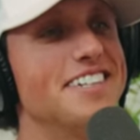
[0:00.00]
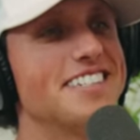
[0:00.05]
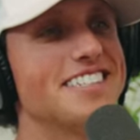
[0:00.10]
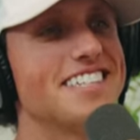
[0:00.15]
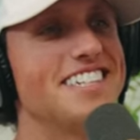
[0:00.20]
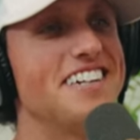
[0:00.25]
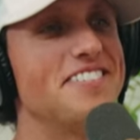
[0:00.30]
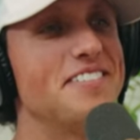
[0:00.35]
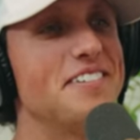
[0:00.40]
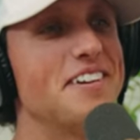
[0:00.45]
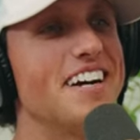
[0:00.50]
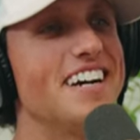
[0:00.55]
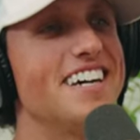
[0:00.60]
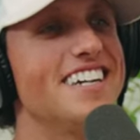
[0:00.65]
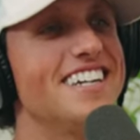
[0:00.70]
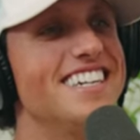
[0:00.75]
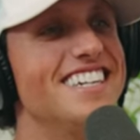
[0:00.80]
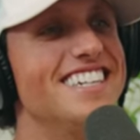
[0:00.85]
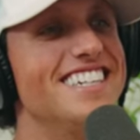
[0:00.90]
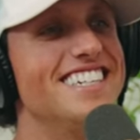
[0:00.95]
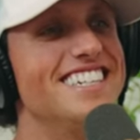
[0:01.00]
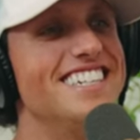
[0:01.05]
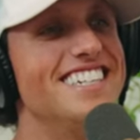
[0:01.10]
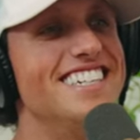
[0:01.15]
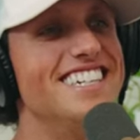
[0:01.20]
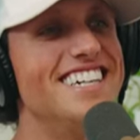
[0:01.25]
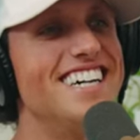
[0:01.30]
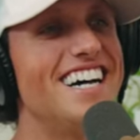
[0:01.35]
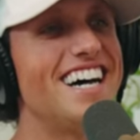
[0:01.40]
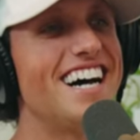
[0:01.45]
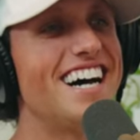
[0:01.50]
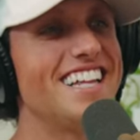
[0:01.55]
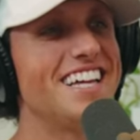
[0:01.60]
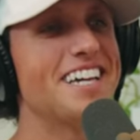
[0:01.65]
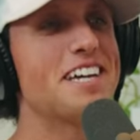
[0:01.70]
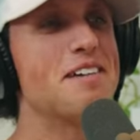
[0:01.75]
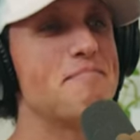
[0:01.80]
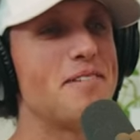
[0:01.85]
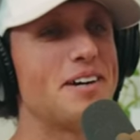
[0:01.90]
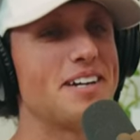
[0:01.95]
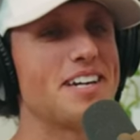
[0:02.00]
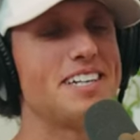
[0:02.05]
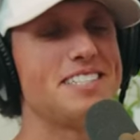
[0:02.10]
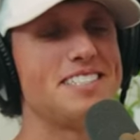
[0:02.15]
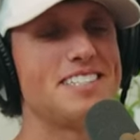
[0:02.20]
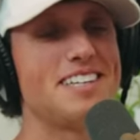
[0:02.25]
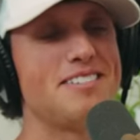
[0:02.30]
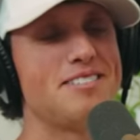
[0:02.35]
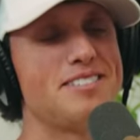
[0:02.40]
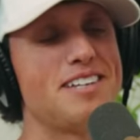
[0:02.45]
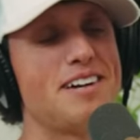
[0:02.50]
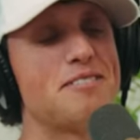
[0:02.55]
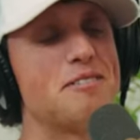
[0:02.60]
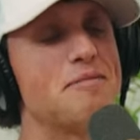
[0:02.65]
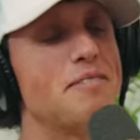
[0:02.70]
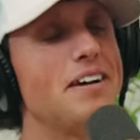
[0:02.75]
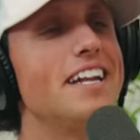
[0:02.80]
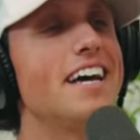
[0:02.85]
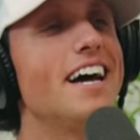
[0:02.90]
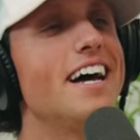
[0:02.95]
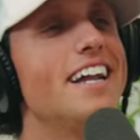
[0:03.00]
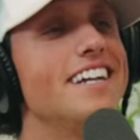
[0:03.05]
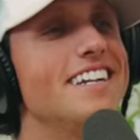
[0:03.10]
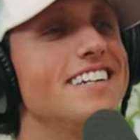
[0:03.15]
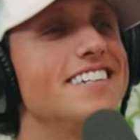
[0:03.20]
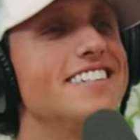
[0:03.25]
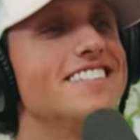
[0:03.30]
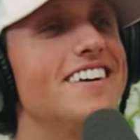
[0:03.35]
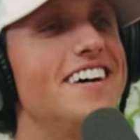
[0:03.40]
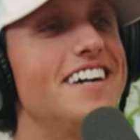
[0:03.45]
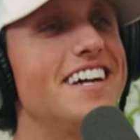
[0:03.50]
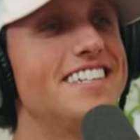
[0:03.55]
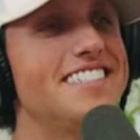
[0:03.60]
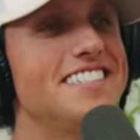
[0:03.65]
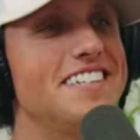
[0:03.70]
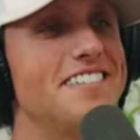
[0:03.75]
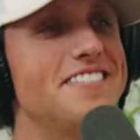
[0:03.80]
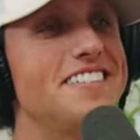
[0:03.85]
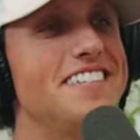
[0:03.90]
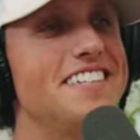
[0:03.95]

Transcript: like the name Grant. I like uh, it, but because it was after my dad. My dad's name is